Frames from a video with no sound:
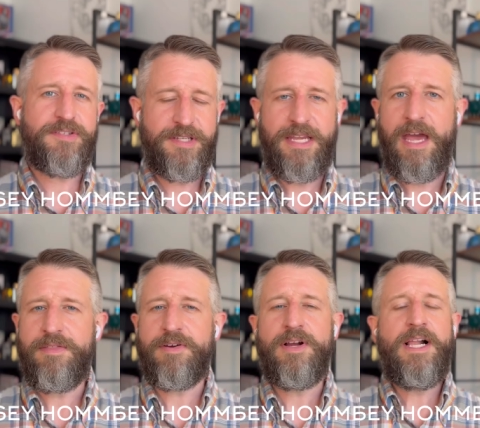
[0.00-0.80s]

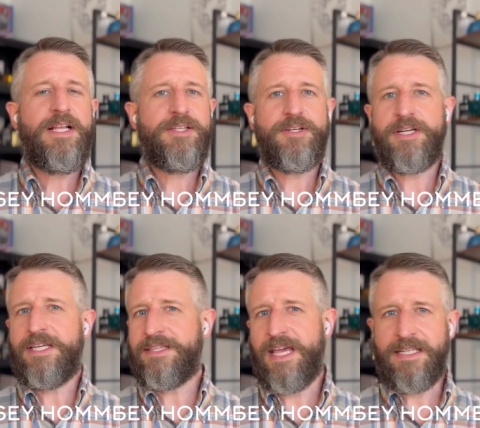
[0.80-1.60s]
together. You're going to
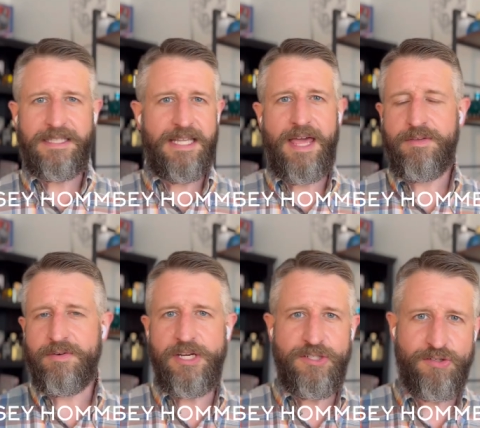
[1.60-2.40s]
get that
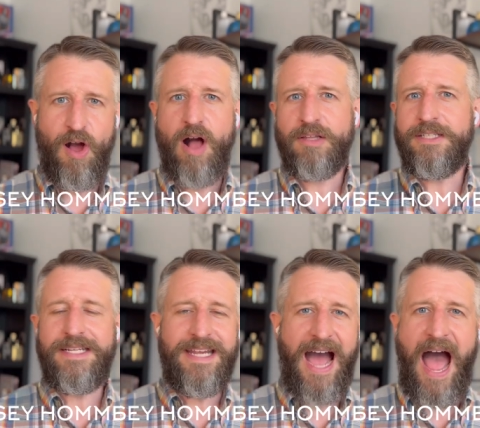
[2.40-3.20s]
leathery,
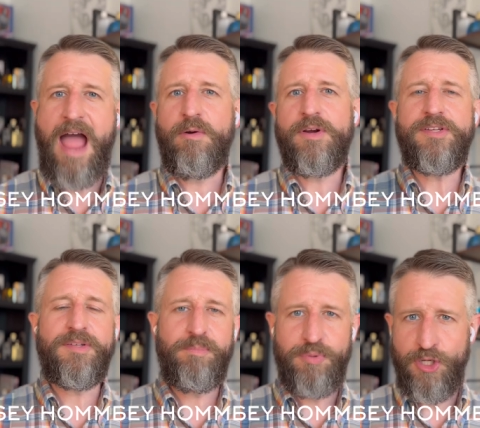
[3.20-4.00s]
chocolatey
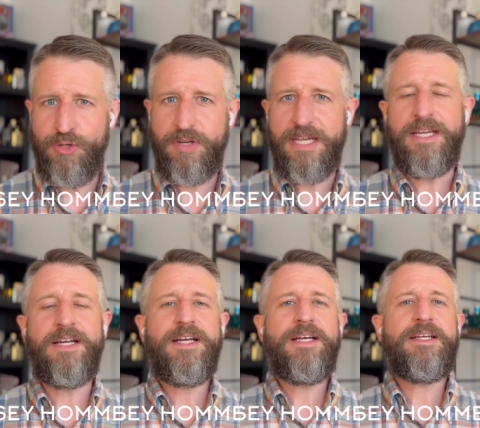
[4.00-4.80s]
iris
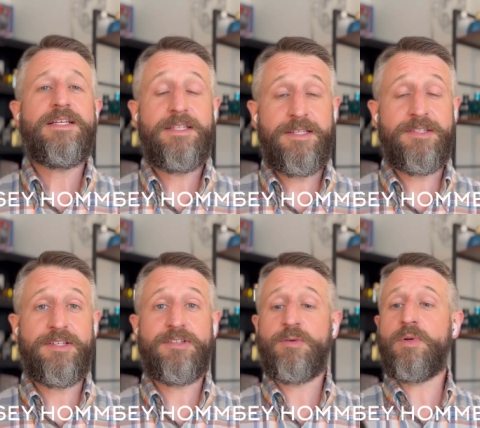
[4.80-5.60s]
beauty. This
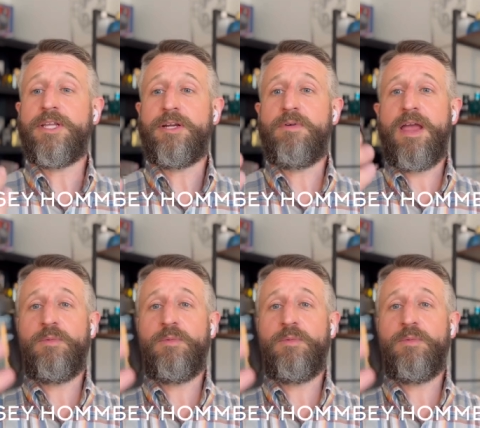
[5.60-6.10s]
is a really great